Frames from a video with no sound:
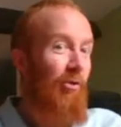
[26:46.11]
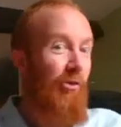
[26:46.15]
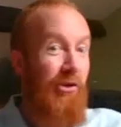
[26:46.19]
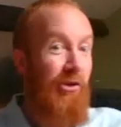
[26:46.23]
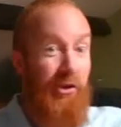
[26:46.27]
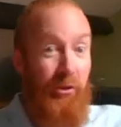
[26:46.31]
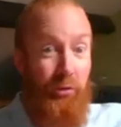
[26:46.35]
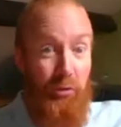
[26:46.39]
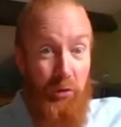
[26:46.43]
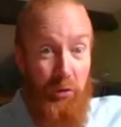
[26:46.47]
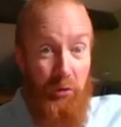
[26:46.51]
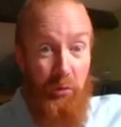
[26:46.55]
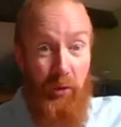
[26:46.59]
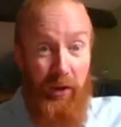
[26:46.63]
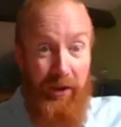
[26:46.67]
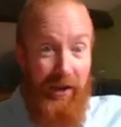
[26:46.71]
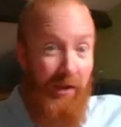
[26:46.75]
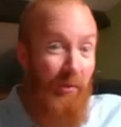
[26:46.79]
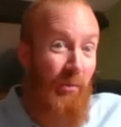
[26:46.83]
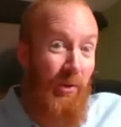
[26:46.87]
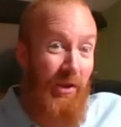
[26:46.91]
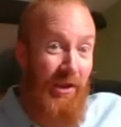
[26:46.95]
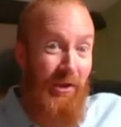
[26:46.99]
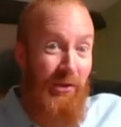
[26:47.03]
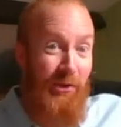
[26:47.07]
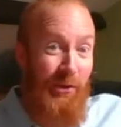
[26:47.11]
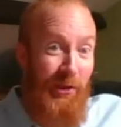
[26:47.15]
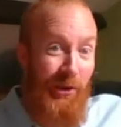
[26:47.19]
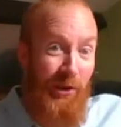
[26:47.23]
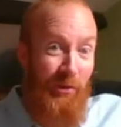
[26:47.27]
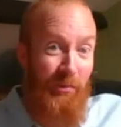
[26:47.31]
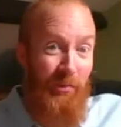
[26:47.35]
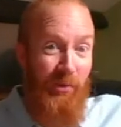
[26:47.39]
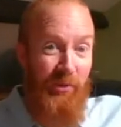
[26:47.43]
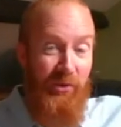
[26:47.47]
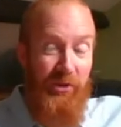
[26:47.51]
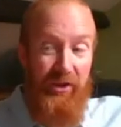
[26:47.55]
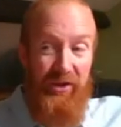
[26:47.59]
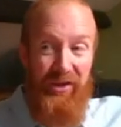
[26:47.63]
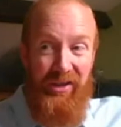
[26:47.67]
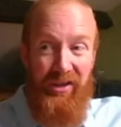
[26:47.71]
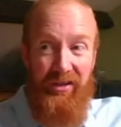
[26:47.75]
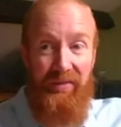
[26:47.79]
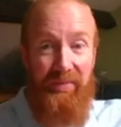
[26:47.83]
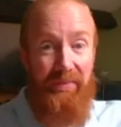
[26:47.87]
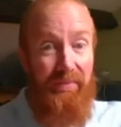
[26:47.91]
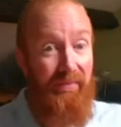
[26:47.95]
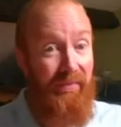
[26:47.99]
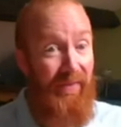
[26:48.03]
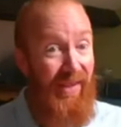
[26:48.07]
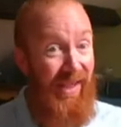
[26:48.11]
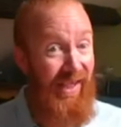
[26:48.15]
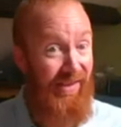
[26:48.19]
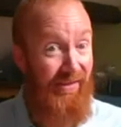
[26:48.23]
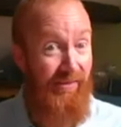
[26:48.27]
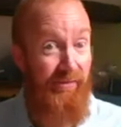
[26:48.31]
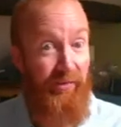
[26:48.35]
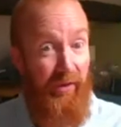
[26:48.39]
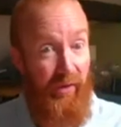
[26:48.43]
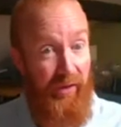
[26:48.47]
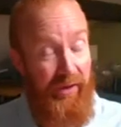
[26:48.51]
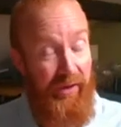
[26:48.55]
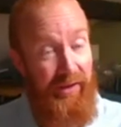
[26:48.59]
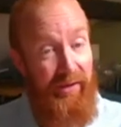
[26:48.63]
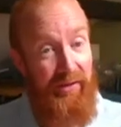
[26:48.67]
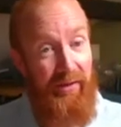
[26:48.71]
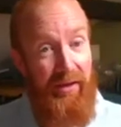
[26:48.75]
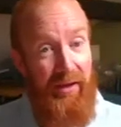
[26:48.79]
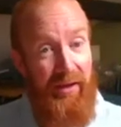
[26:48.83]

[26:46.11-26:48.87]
still trying to work out what it is that you want to do, that's fine.